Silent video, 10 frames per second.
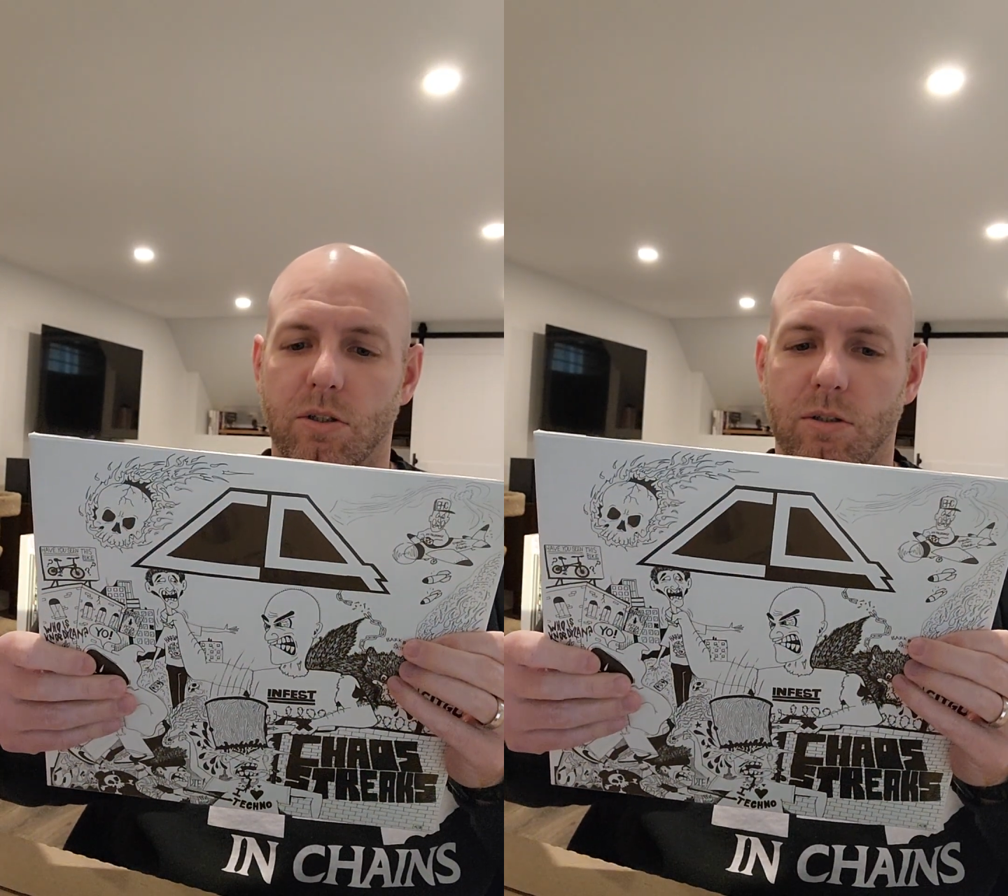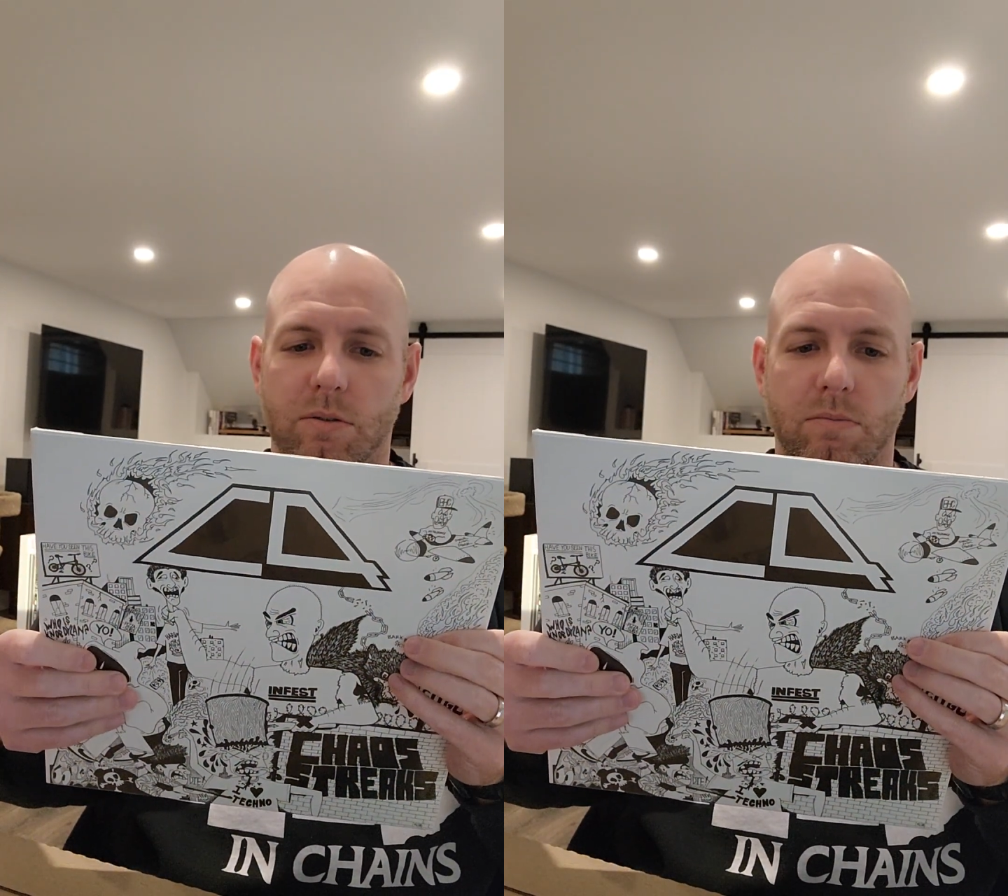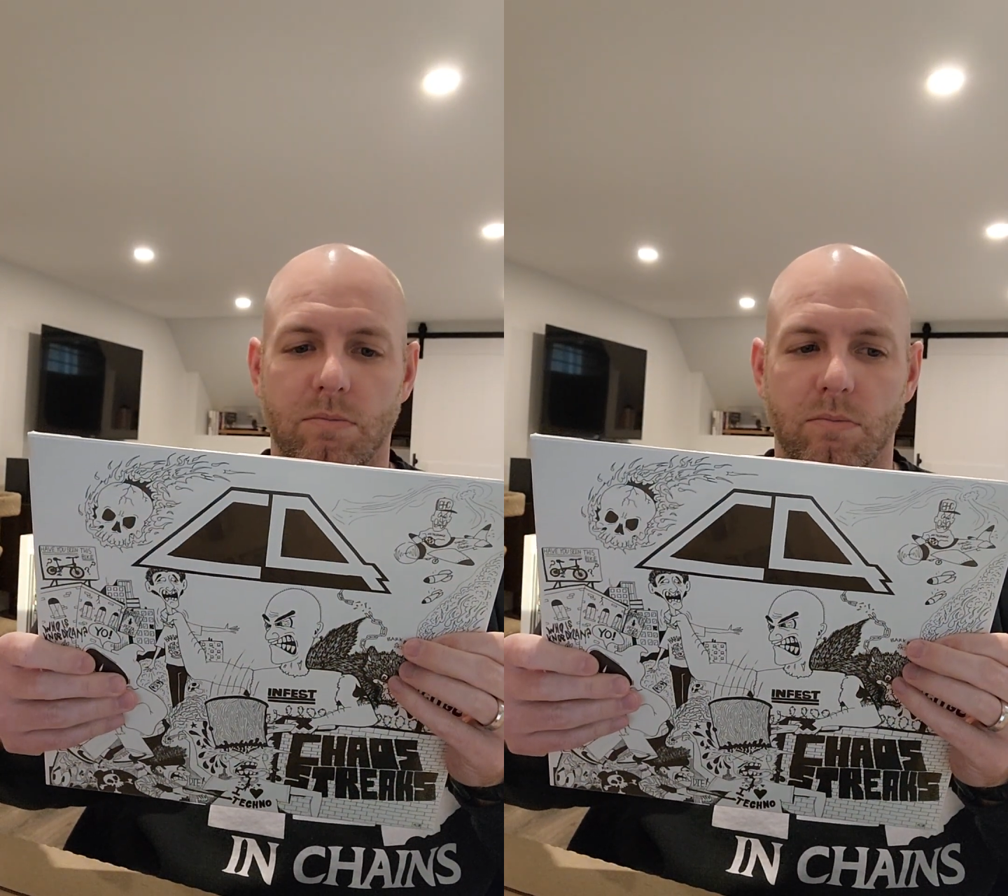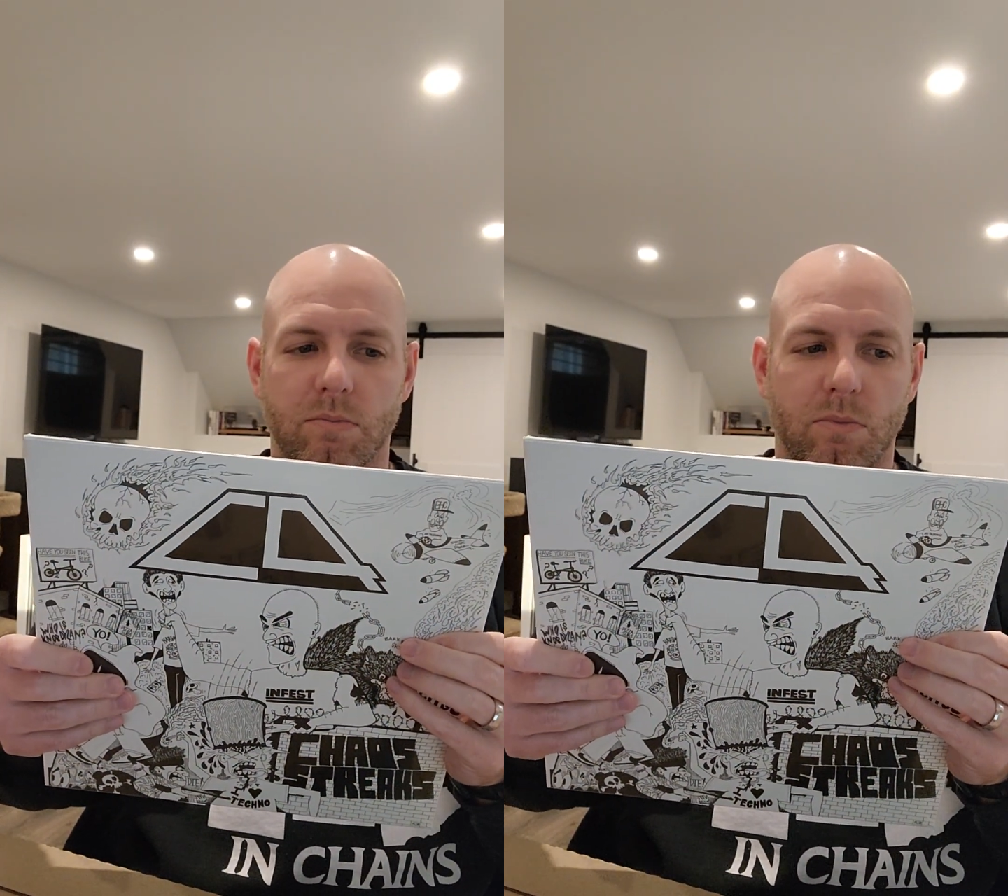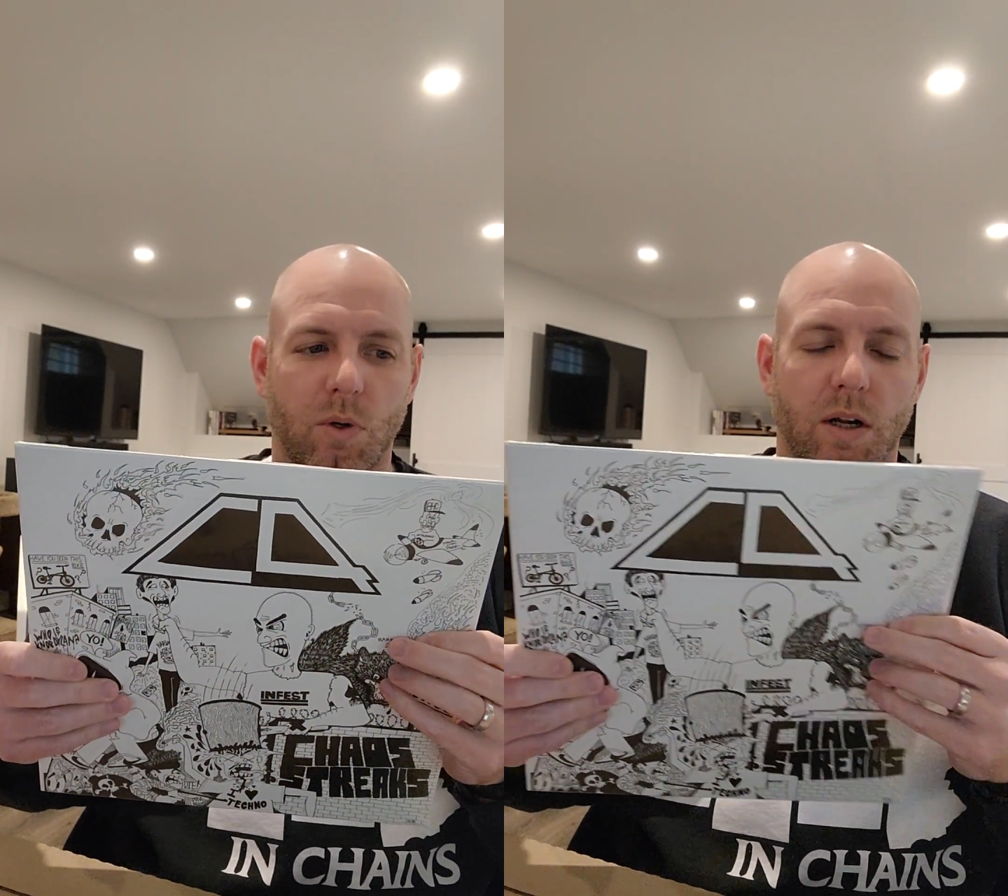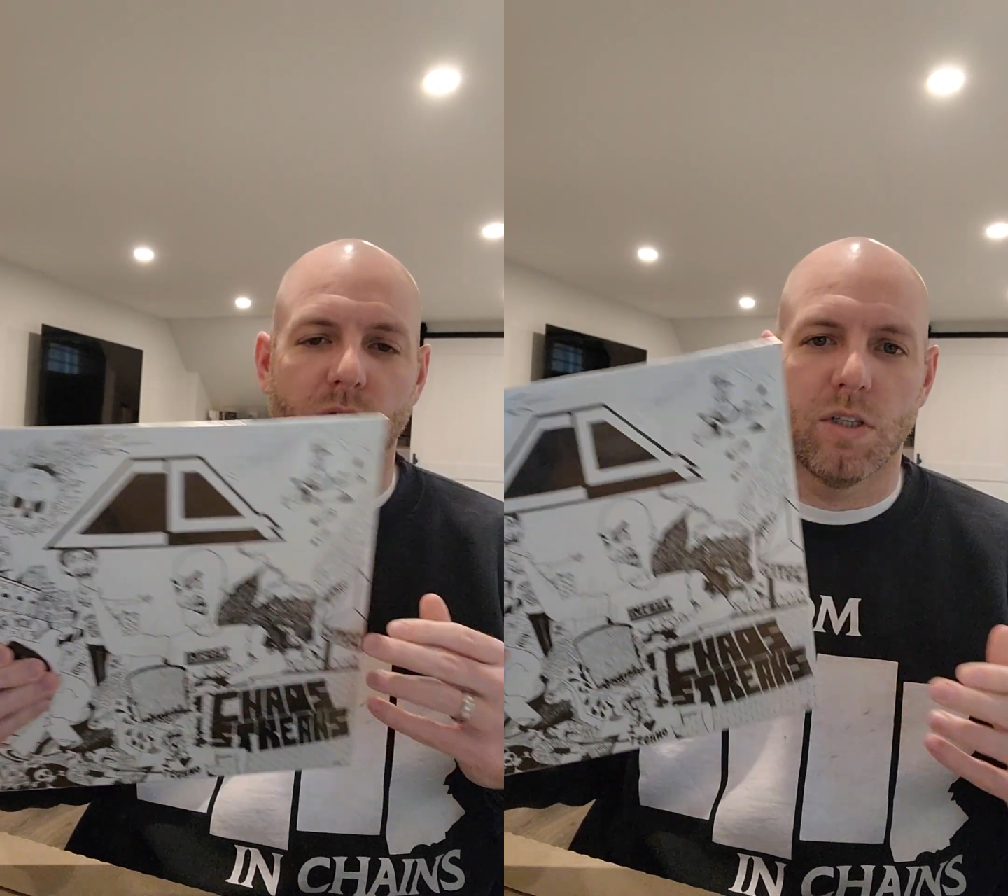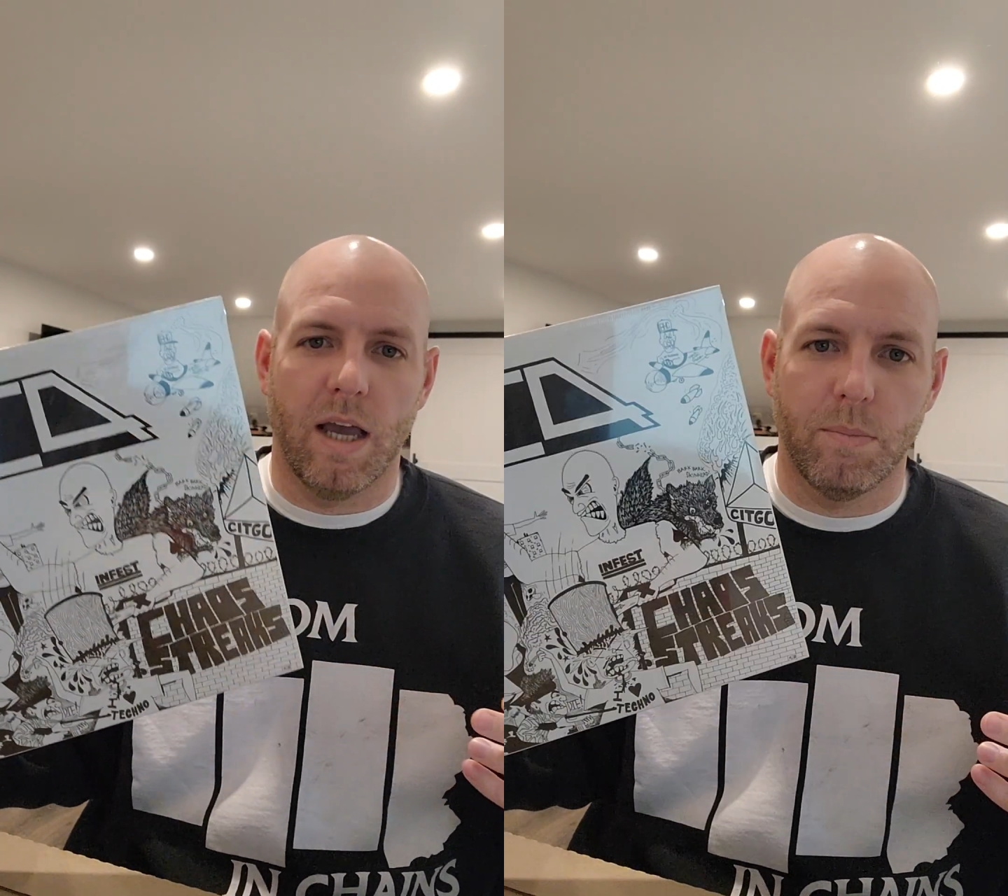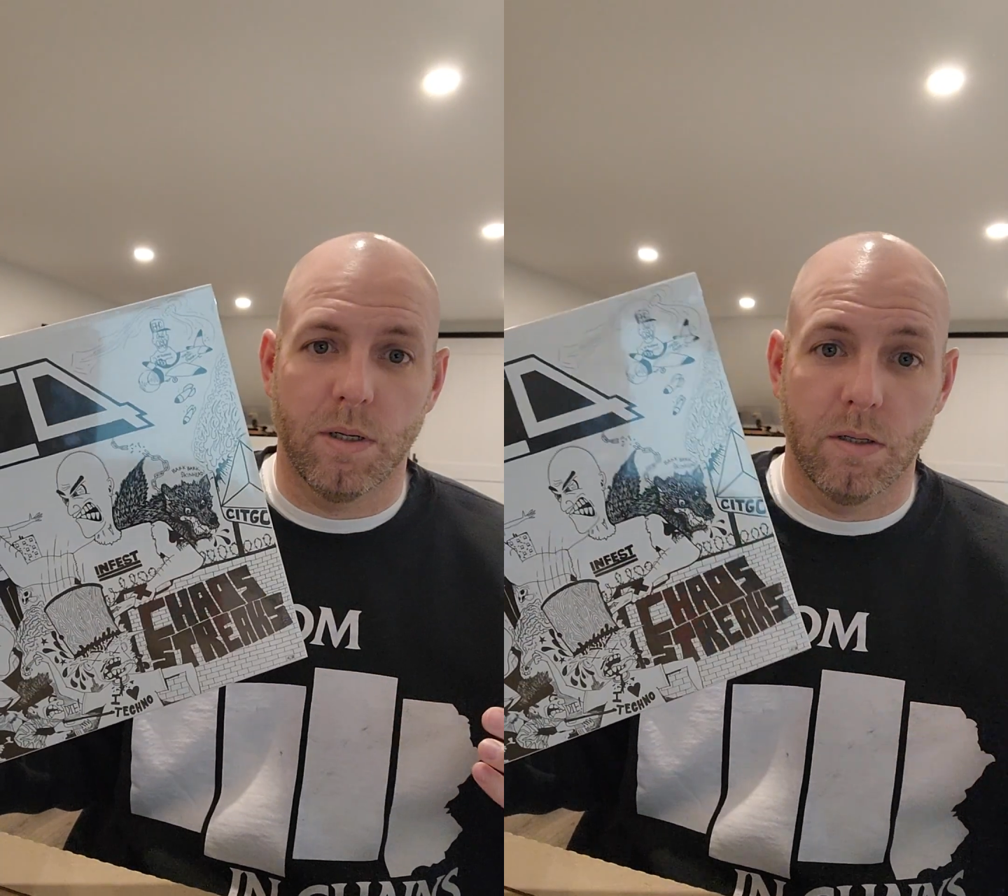to whatever's
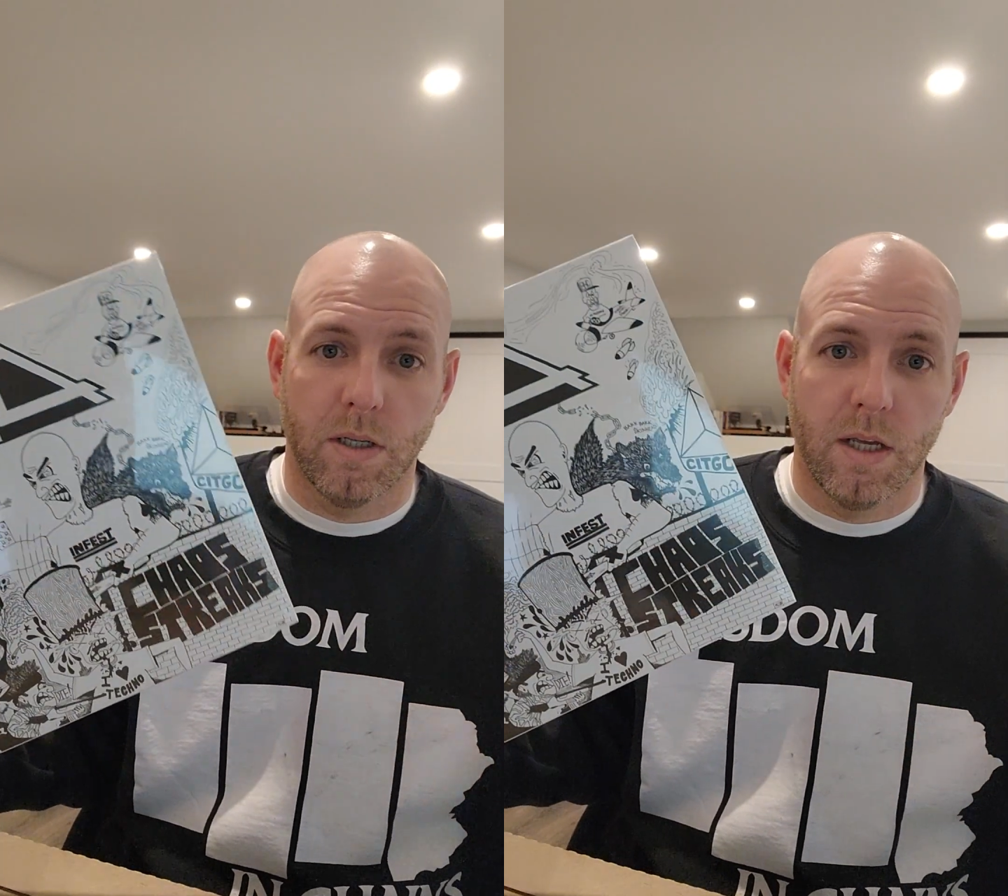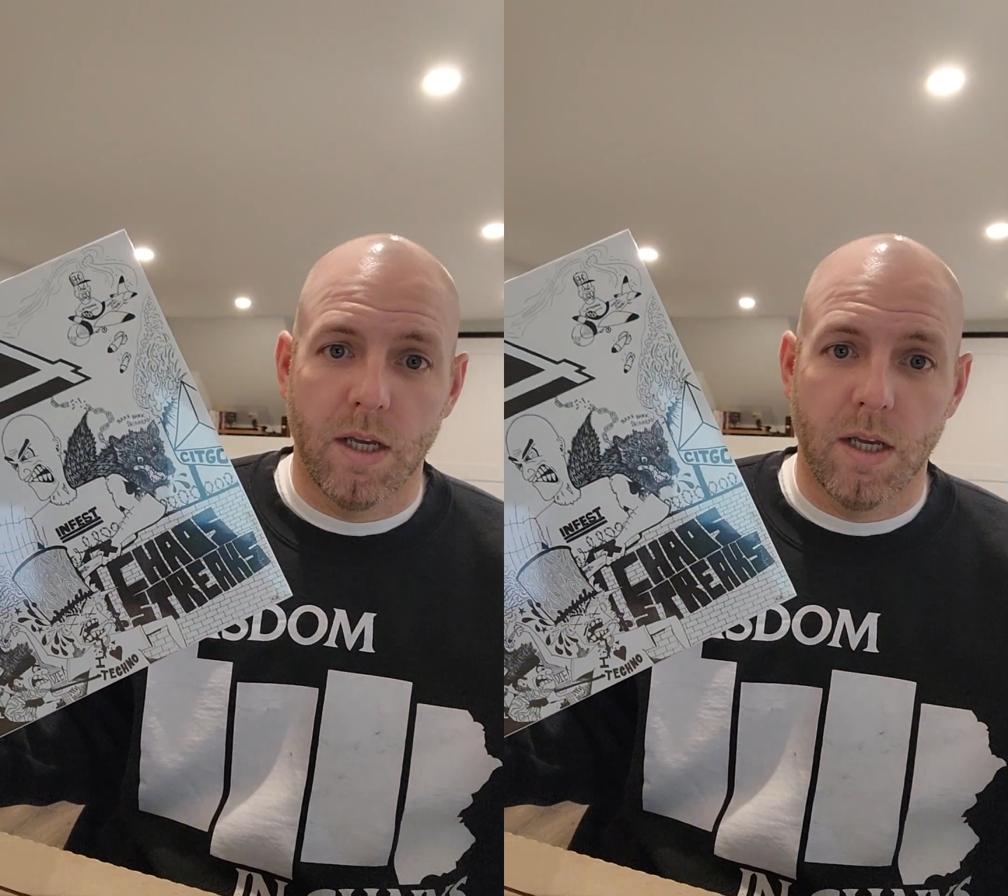happening.